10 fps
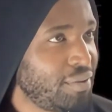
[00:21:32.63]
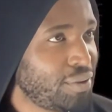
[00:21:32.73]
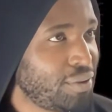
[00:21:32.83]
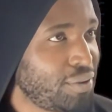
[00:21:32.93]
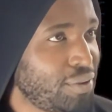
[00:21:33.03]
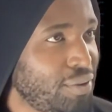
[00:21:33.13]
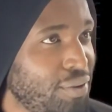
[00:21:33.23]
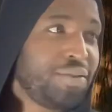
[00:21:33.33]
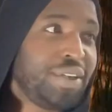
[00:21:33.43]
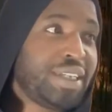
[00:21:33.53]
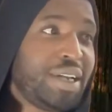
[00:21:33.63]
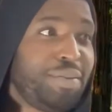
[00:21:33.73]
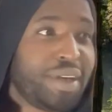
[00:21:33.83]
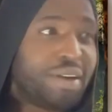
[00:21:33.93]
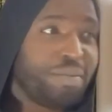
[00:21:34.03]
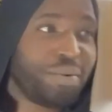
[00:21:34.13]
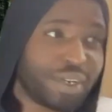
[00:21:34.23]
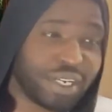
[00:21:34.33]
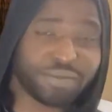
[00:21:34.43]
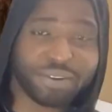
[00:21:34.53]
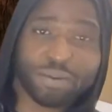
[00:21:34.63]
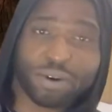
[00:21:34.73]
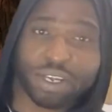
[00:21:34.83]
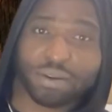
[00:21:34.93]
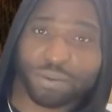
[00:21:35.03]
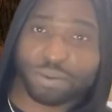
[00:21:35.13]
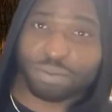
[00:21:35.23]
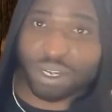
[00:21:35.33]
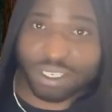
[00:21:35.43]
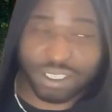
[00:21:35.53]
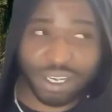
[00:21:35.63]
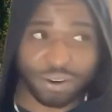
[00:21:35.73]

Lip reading: For those who have already started making a podcast, you are working with me at this time.